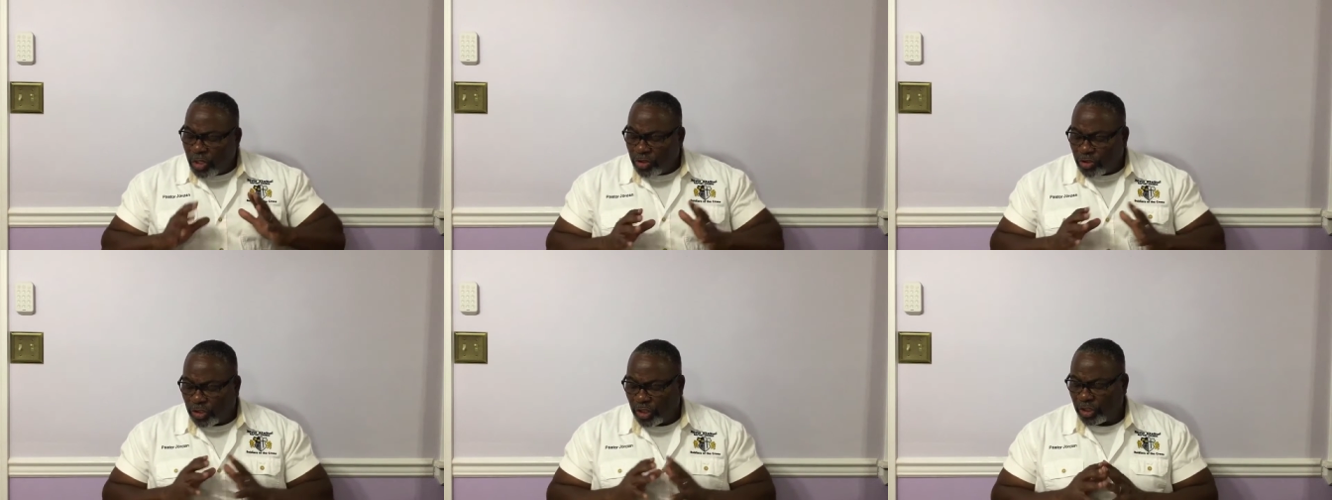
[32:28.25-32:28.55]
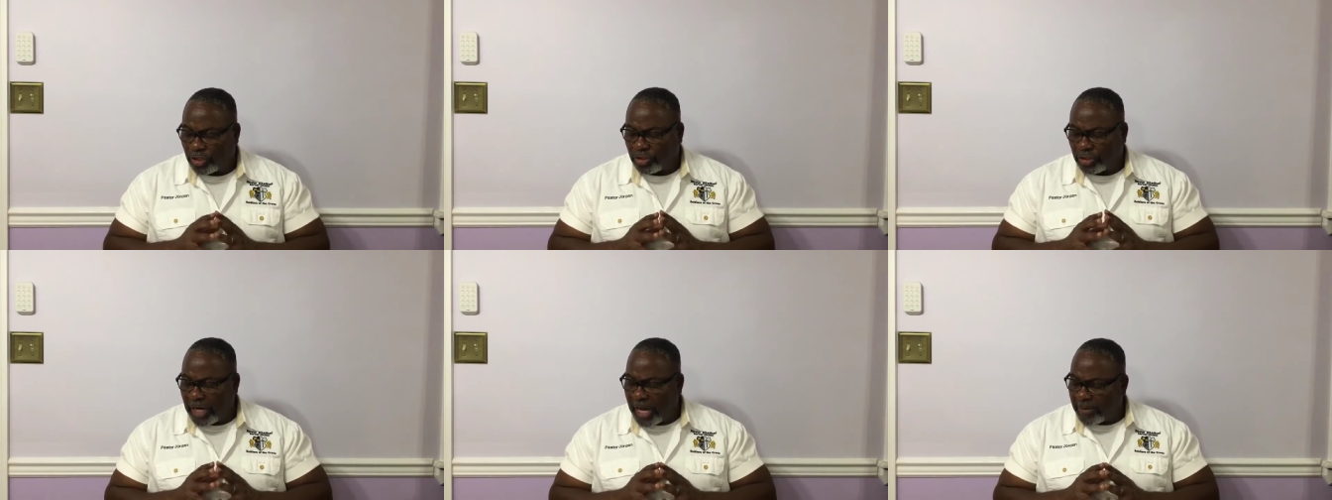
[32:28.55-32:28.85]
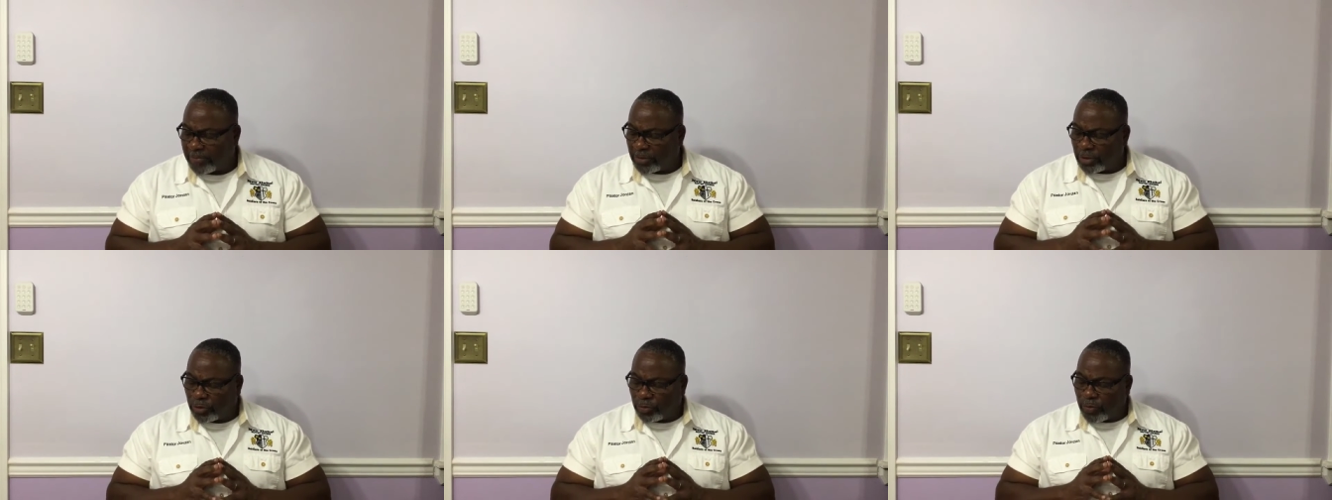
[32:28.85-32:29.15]
sixth
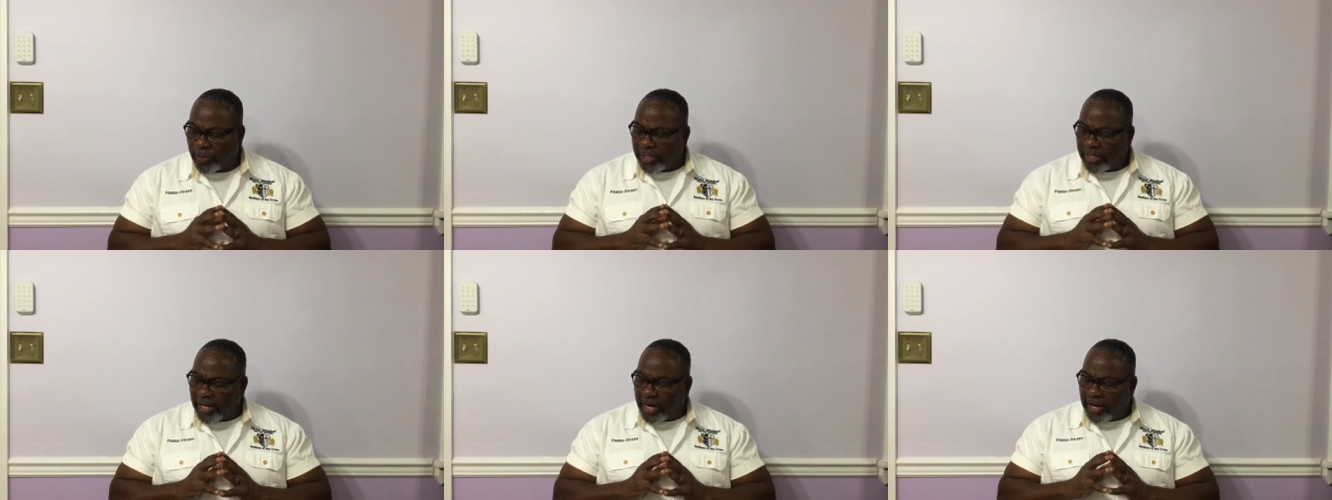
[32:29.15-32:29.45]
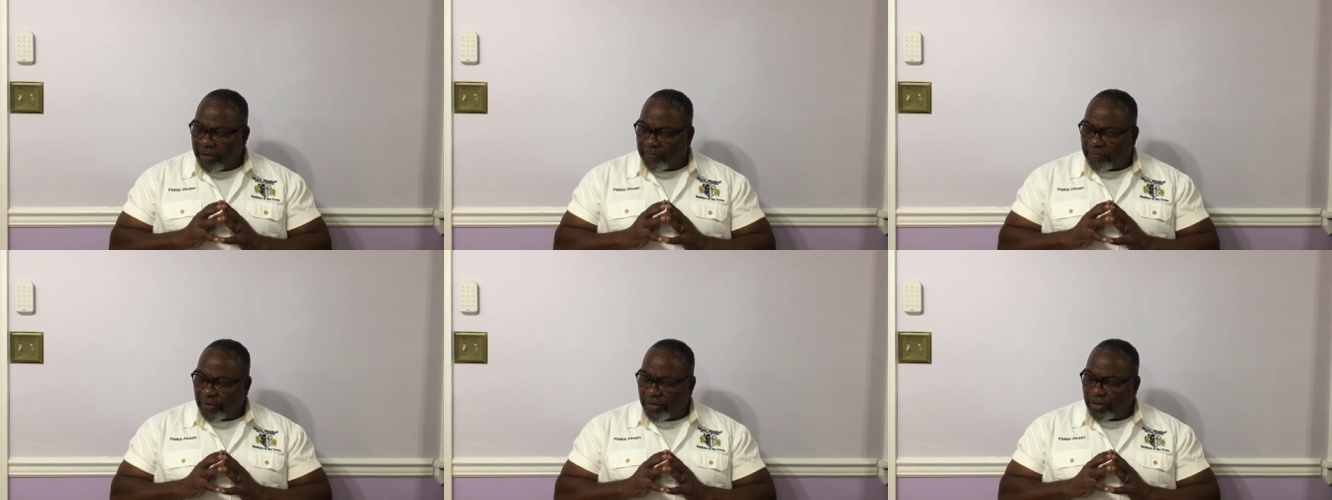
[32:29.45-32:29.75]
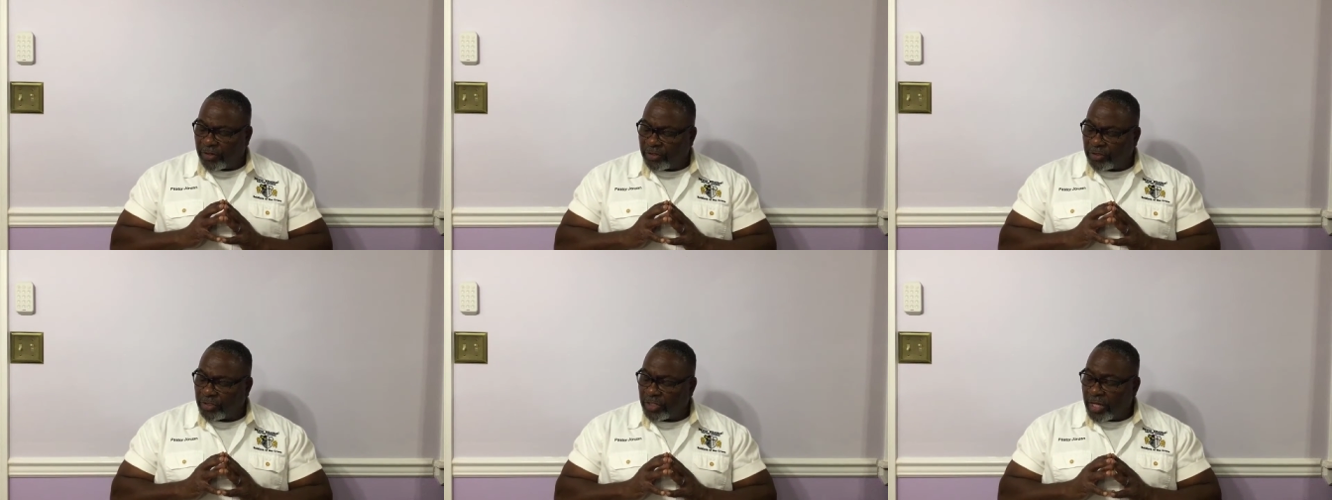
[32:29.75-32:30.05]
chapter 29
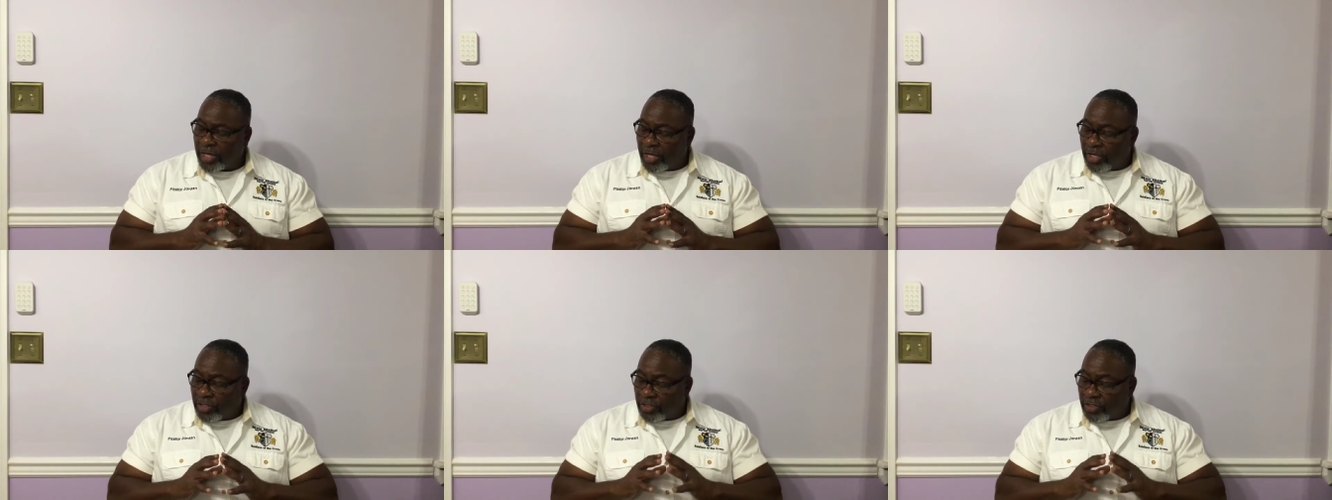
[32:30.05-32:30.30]
verse